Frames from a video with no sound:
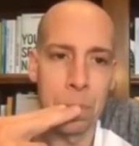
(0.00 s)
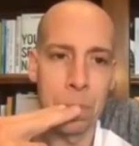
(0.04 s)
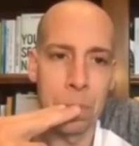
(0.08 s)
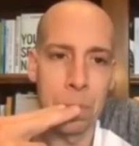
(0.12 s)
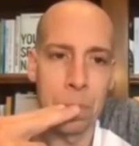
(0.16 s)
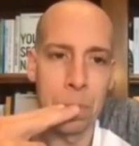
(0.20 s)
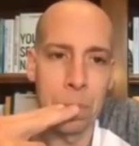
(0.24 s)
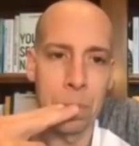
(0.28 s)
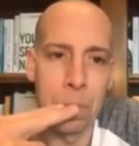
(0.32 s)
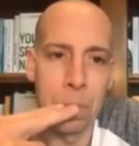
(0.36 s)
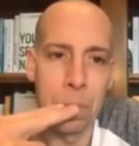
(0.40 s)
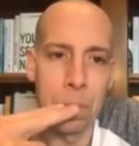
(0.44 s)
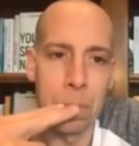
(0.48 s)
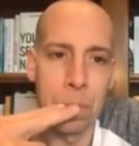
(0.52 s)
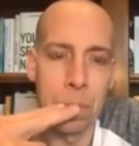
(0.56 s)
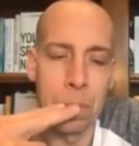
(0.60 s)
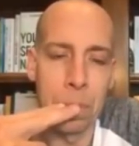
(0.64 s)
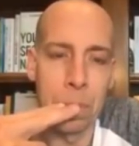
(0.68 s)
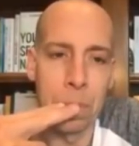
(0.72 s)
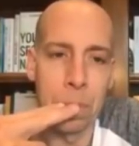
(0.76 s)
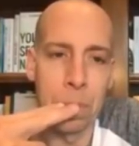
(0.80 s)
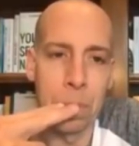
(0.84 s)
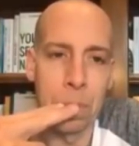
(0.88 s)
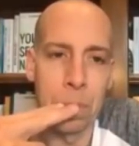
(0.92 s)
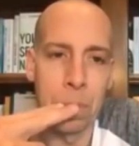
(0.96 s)

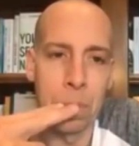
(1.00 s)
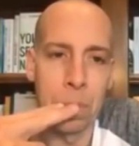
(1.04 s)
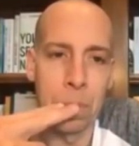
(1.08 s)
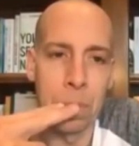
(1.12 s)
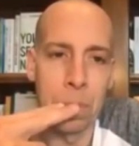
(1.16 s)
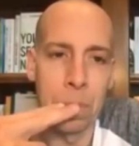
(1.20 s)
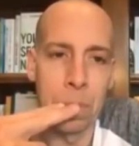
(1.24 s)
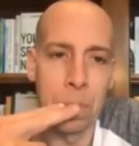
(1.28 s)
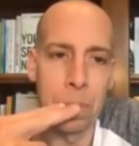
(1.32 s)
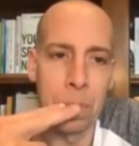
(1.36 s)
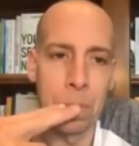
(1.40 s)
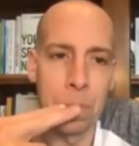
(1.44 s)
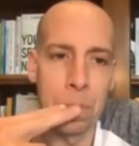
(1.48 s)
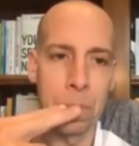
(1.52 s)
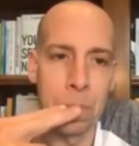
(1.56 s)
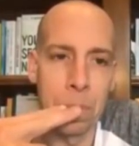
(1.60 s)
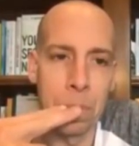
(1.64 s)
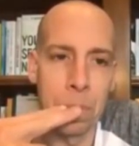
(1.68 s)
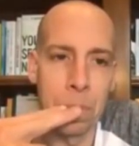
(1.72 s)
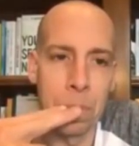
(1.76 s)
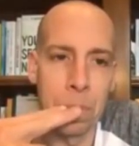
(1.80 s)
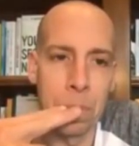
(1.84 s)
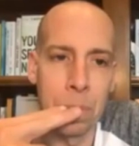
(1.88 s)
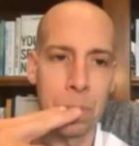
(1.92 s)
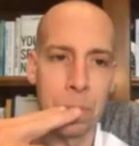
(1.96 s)

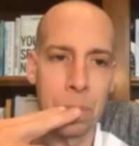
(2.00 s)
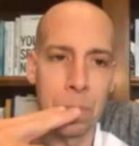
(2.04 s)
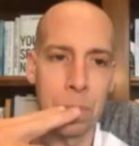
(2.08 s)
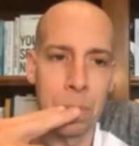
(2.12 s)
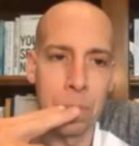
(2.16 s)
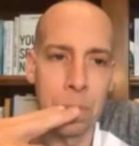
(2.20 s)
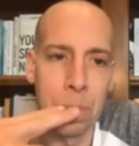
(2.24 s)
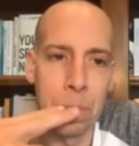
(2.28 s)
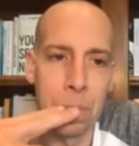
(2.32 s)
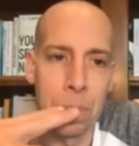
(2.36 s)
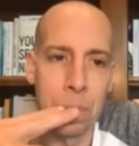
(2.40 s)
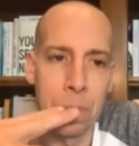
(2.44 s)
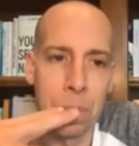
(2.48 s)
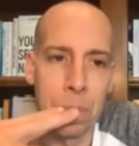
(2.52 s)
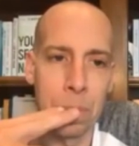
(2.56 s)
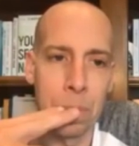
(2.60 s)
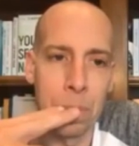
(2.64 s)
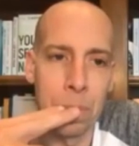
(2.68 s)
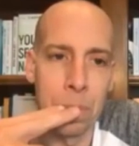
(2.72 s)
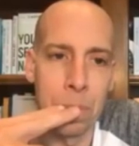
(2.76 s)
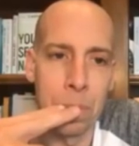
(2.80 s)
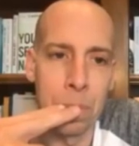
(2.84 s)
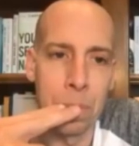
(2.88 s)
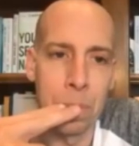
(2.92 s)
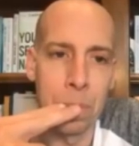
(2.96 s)

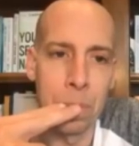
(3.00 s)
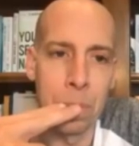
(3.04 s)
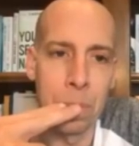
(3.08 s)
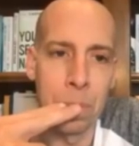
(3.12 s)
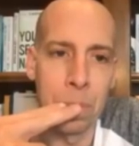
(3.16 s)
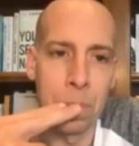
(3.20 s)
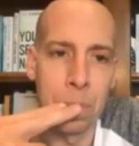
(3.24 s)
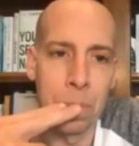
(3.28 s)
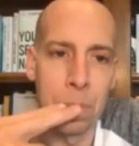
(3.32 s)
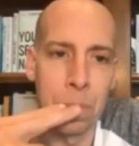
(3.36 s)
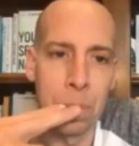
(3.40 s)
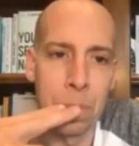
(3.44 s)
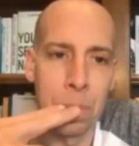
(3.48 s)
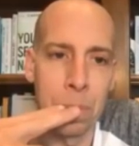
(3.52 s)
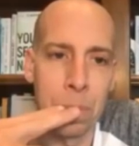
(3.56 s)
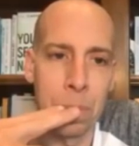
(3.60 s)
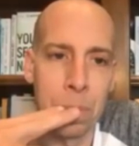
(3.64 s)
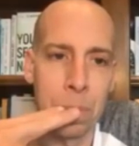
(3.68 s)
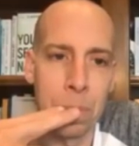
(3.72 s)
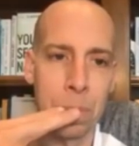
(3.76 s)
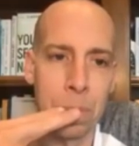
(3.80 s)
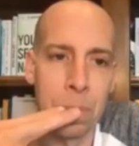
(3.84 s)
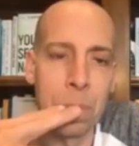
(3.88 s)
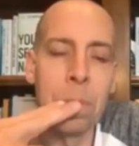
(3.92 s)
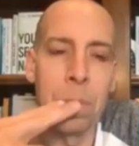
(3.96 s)

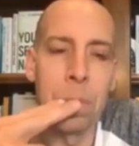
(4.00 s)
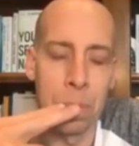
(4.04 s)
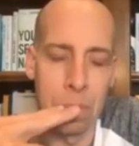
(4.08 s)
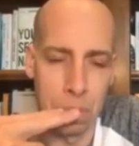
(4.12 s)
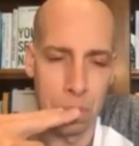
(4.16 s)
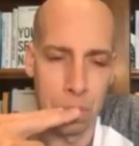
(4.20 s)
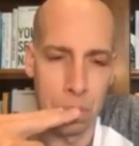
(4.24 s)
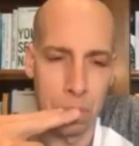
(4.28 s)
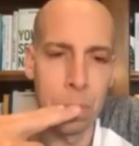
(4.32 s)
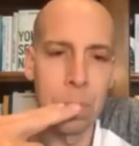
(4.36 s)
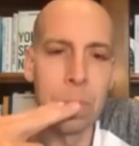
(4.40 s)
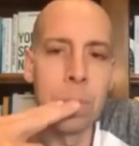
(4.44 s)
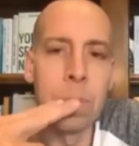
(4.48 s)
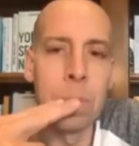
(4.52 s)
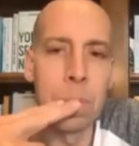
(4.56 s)
(silent)